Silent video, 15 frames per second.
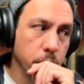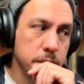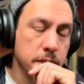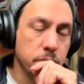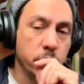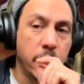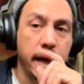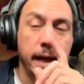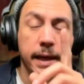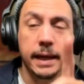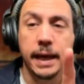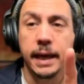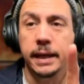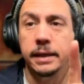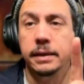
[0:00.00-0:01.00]
which is why,
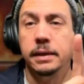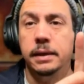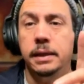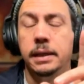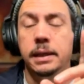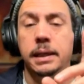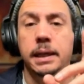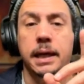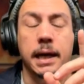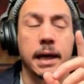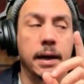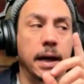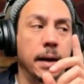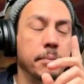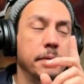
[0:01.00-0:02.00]
again,
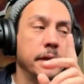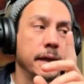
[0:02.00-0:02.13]
I'm